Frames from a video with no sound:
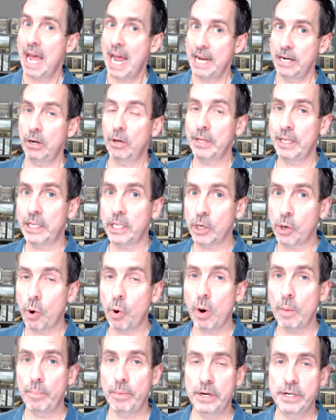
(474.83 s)
I know that the
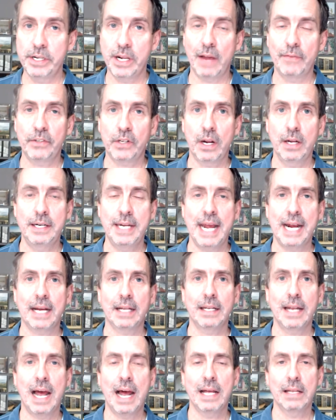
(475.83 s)
corporate stuff's going to take
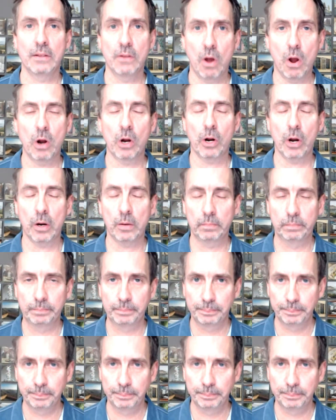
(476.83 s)
a lot longer.